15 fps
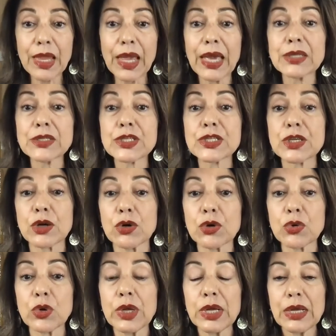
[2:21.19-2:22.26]
And
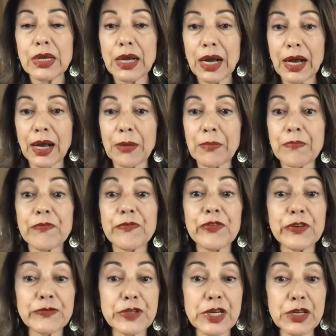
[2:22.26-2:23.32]
so
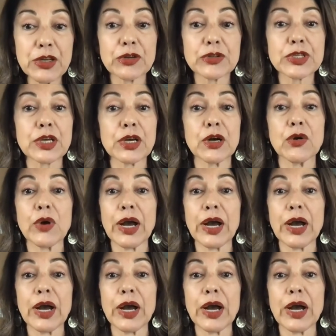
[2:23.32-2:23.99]
15 years ago,